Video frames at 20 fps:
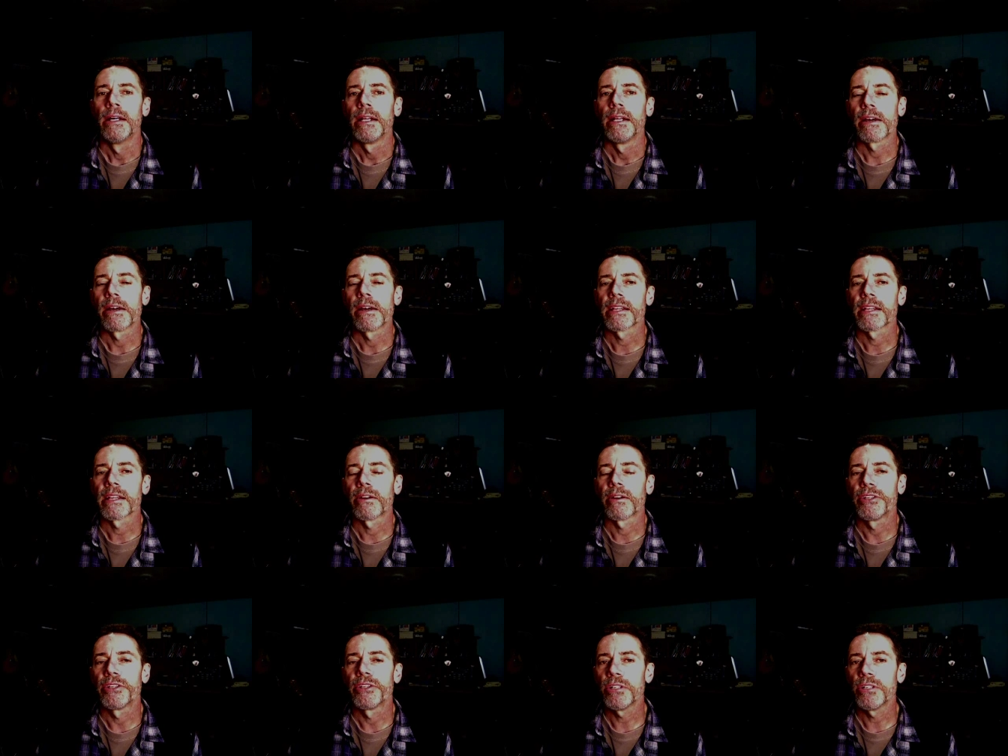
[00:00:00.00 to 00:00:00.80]
Now, I think
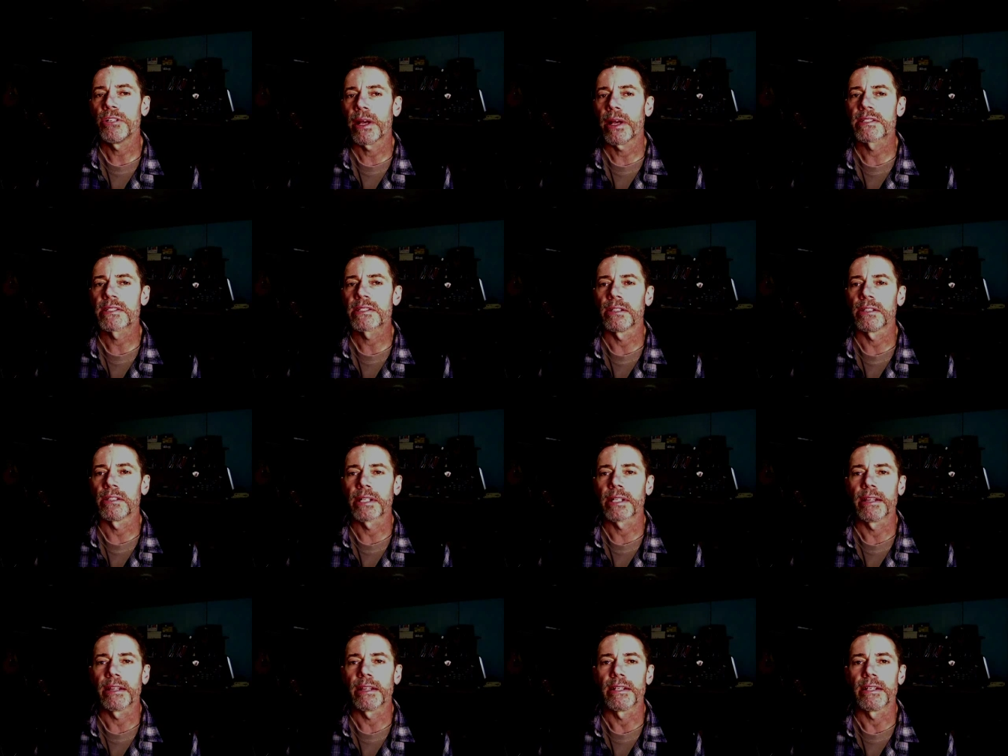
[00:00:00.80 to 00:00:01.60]
there are two ways to
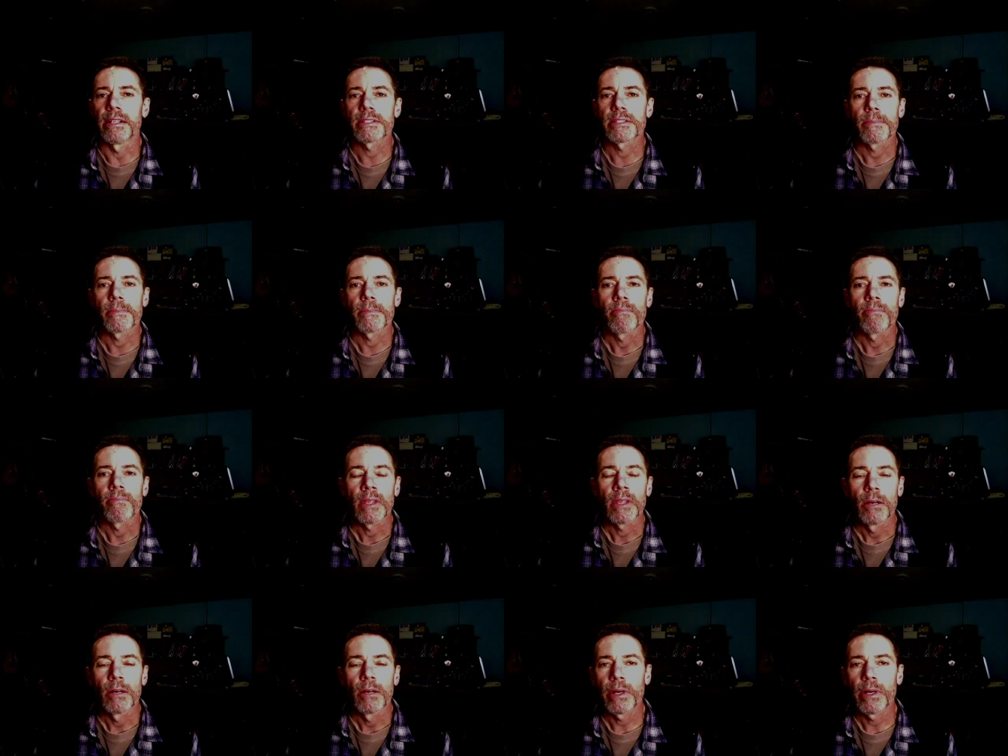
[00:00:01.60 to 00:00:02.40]
look at this.
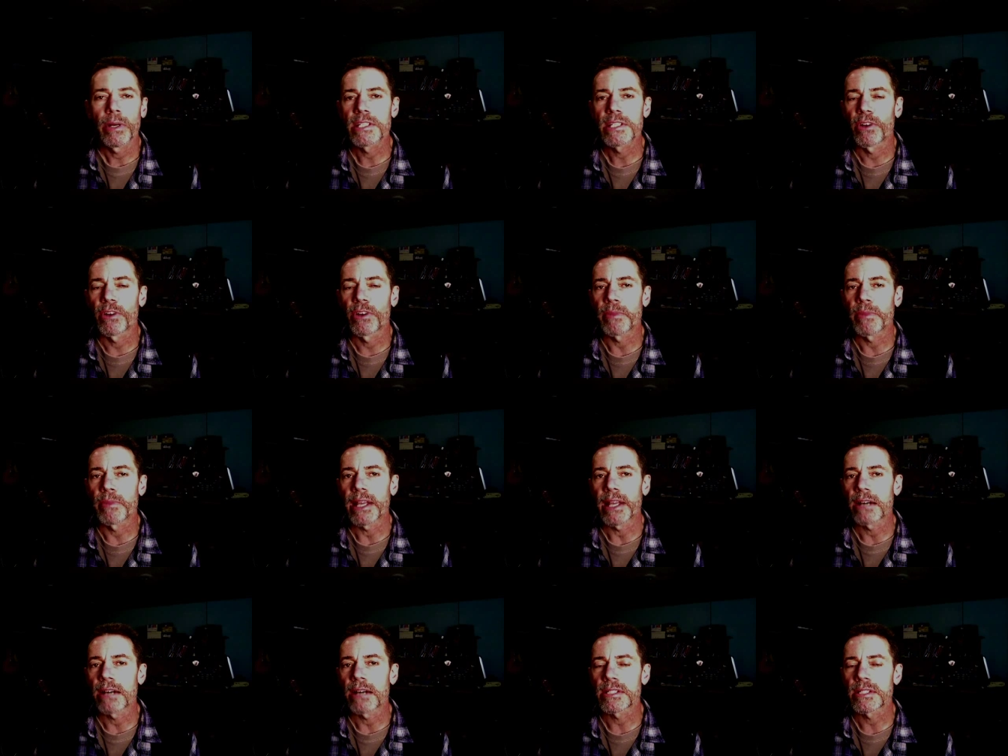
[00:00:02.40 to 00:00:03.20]
One is from
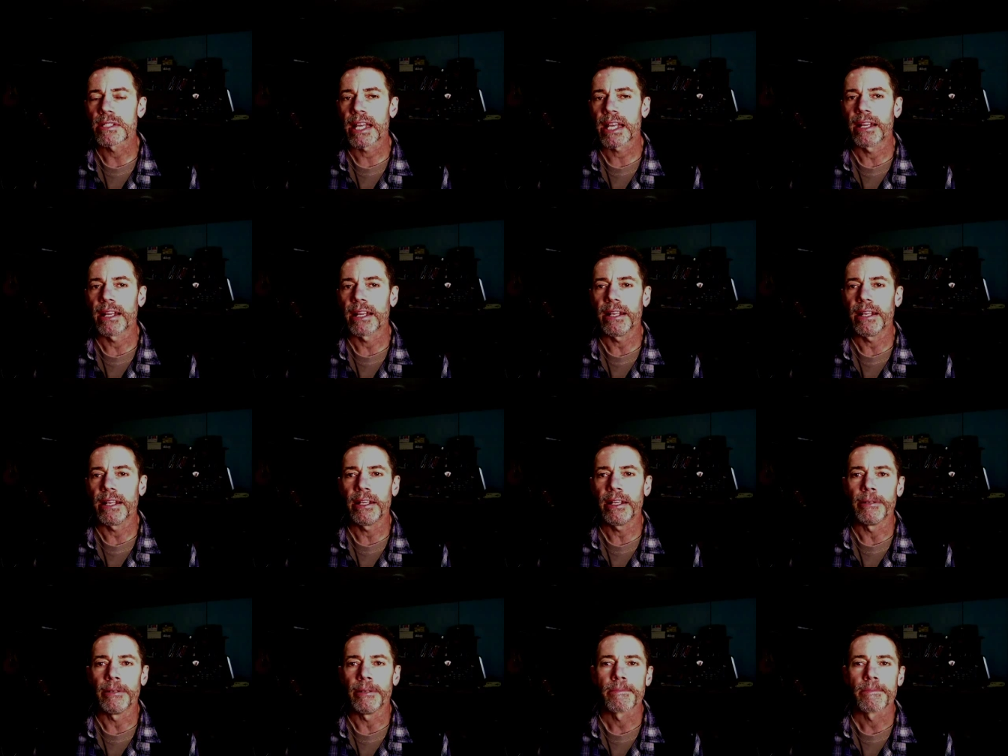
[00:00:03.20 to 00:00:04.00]
the outside
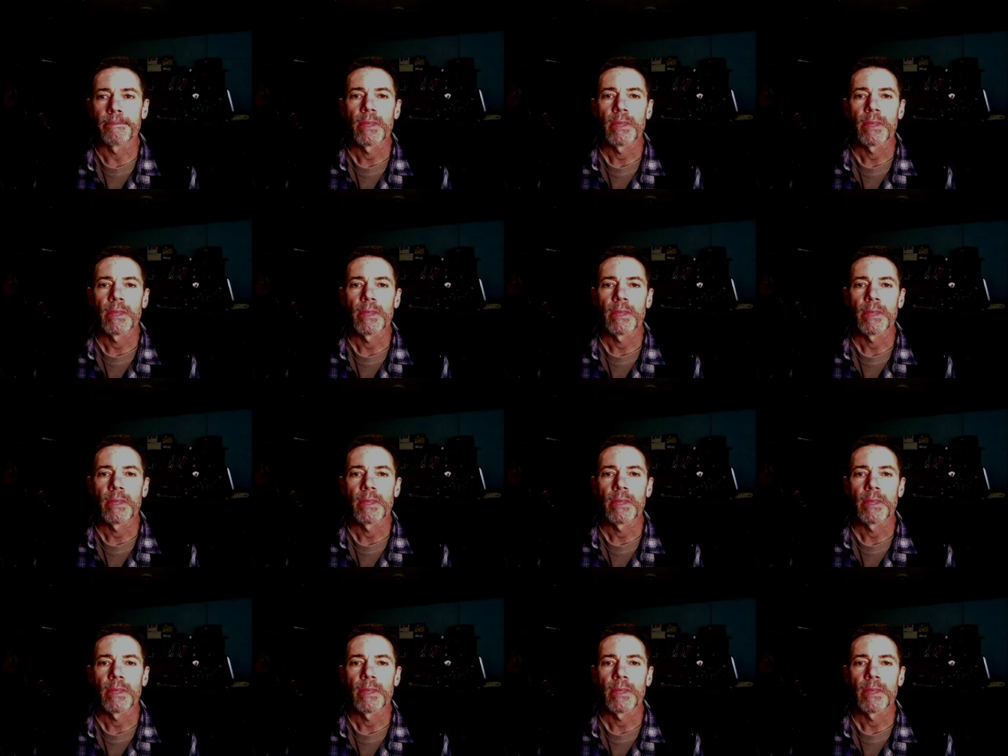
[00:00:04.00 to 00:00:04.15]
in.